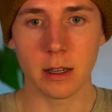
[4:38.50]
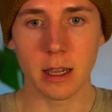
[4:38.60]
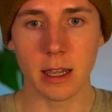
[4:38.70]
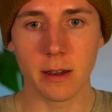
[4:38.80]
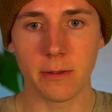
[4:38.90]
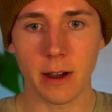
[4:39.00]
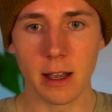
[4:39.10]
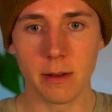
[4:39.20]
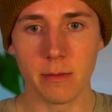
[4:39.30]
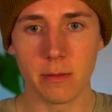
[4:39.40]
If
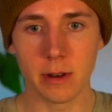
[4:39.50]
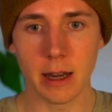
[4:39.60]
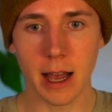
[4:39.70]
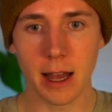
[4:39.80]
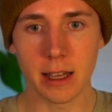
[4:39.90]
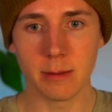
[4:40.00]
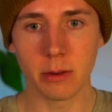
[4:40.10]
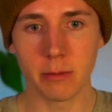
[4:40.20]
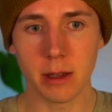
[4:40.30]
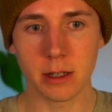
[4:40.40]
I'm not
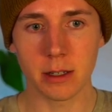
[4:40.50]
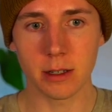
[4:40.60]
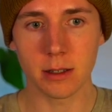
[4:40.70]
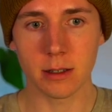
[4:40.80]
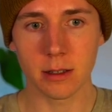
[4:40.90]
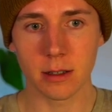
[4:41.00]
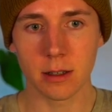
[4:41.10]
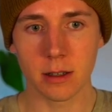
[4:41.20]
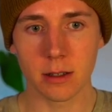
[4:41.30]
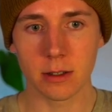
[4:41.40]
implementing
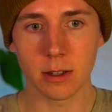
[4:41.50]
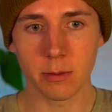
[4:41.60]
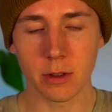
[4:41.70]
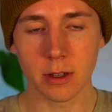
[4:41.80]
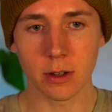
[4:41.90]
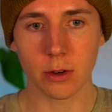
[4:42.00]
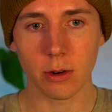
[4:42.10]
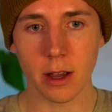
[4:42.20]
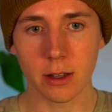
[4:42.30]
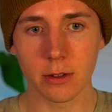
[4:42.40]
something
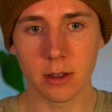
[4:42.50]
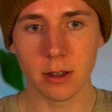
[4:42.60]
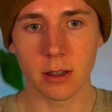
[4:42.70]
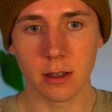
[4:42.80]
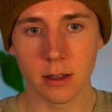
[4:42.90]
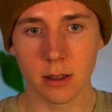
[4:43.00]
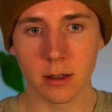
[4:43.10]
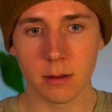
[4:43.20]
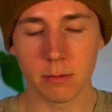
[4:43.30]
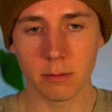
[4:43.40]
correctly,
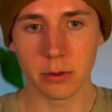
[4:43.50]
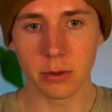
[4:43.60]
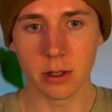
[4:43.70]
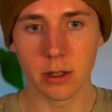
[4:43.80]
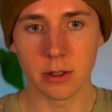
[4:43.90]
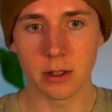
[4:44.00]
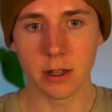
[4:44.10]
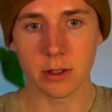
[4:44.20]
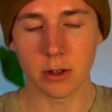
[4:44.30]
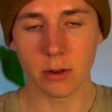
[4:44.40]
please
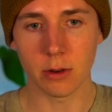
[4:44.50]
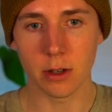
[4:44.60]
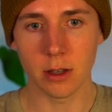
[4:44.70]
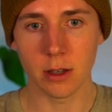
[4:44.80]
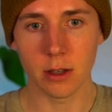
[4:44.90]
disagree